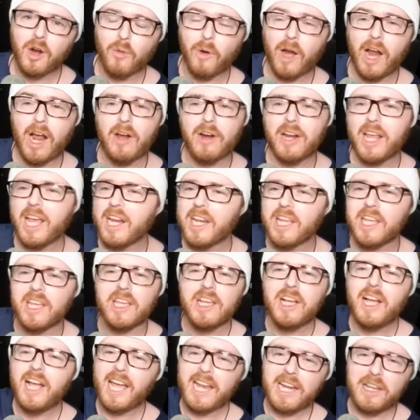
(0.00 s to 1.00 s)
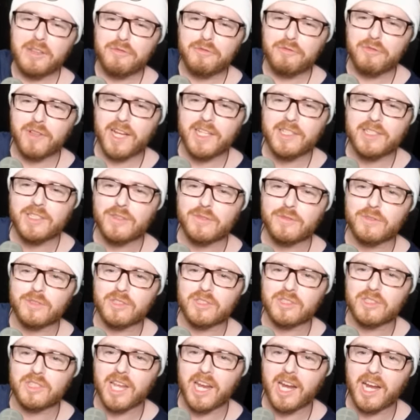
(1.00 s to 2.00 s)
Around any flights of
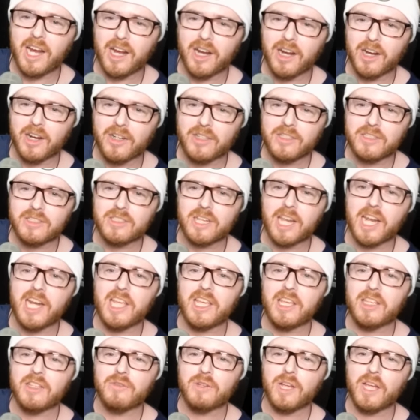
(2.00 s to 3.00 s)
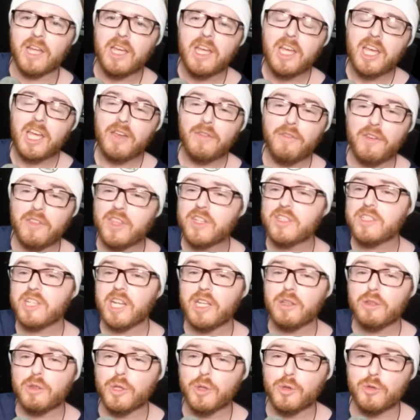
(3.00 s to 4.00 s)
stairs, if there's
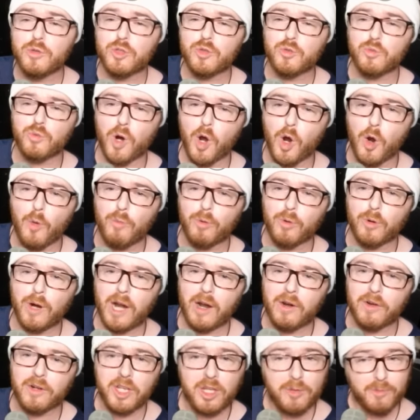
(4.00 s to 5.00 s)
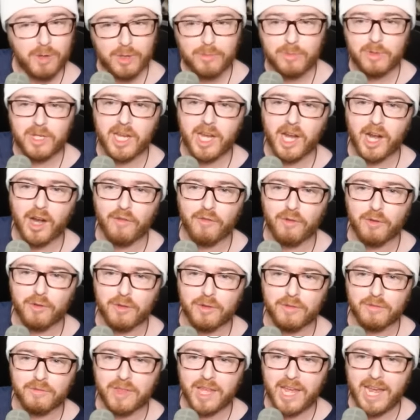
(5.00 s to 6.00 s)
any loose rope around him, I'd be
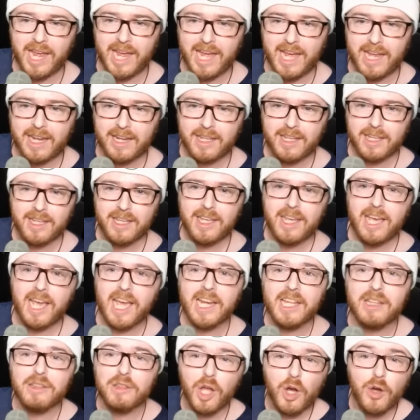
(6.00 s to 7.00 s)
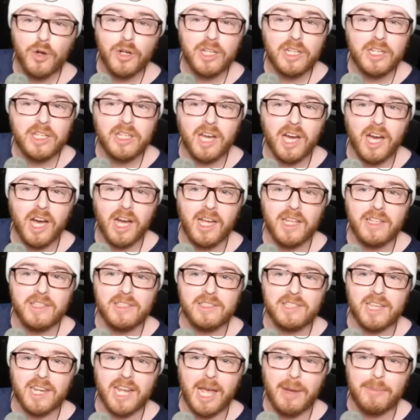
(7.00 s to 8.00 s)
careful of that. Any loaded
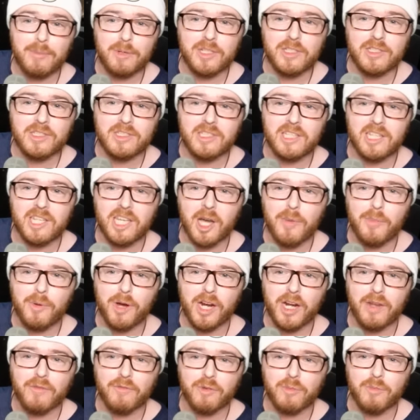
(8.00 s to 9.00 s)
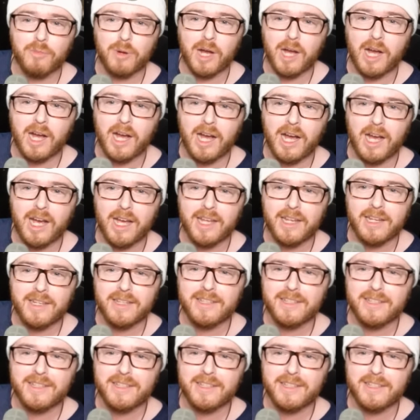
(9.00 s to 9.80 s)
guns that happen to sneak up on him from behind.